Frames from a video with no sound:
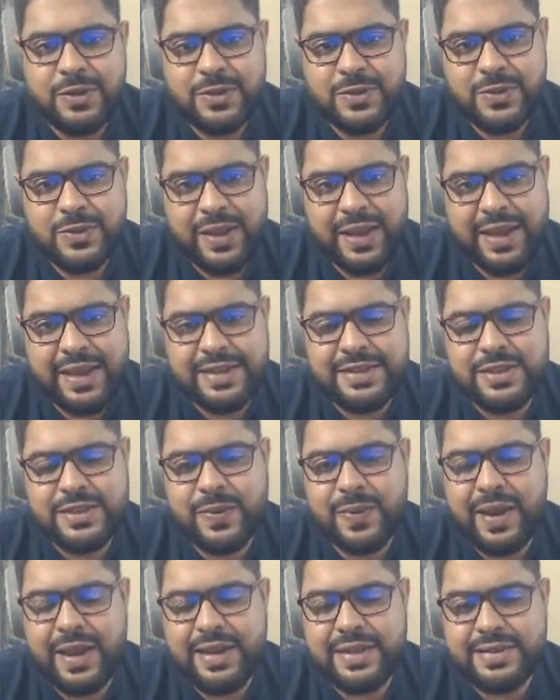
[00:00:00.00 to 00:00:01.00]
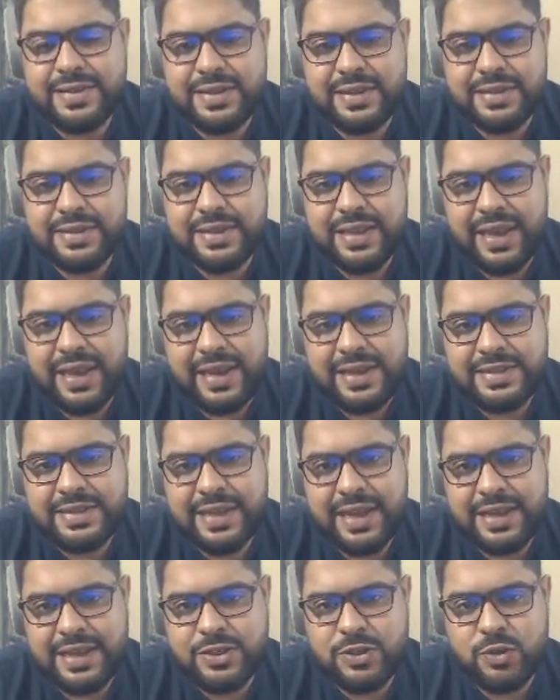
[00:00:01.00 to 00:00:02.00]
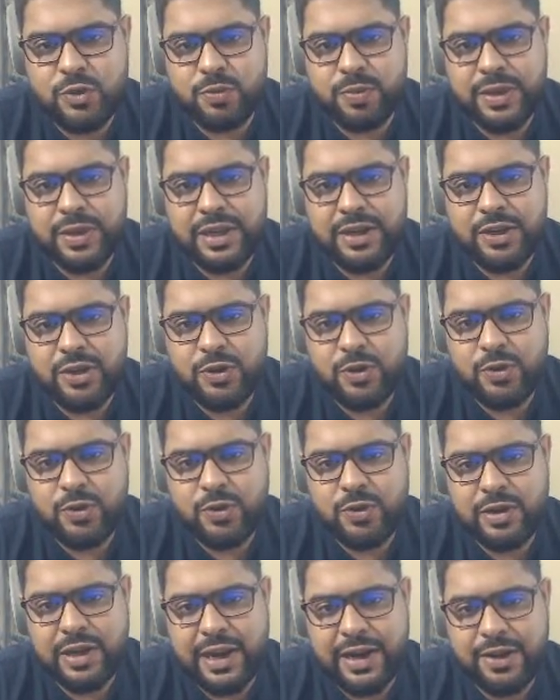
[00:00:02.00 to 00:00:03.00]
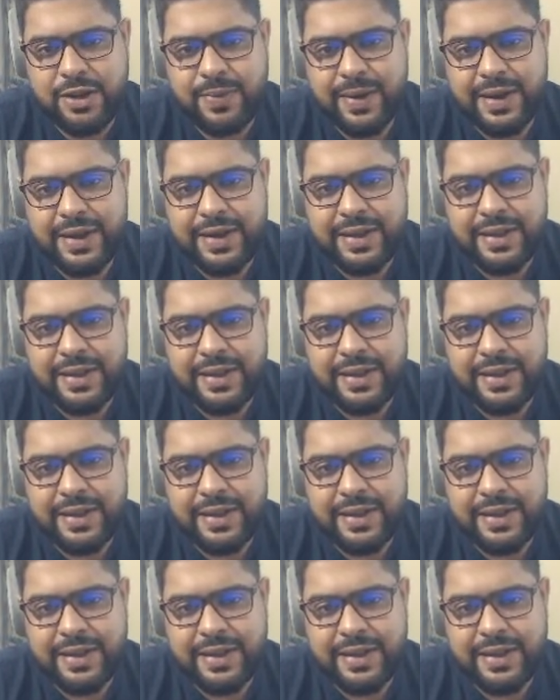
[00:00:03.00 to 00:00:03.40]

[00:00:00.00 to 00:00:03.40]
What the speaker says: So, S square is this. S has to be like 20.